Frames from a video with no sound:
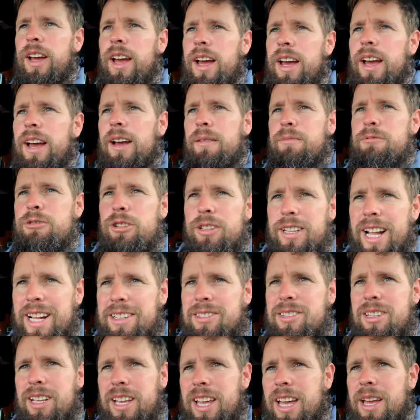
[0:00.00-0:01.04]
Um, so
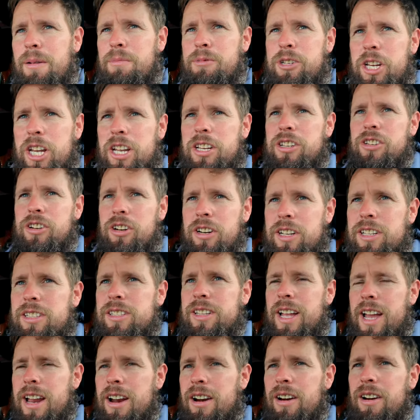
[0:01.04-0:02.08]
that's the game changer is
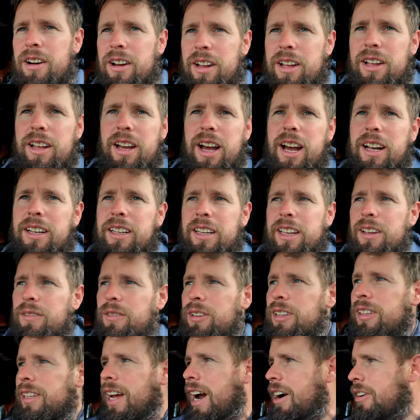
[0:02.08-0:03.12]
there and
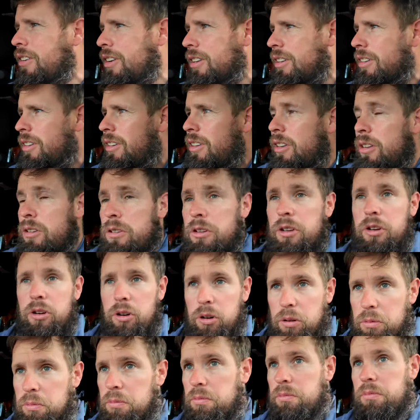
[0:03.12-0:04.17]
giving Darren, you
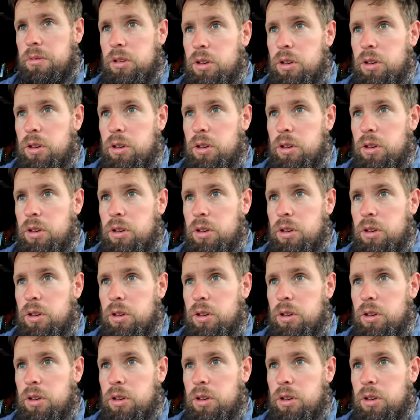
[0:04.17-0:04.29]
know,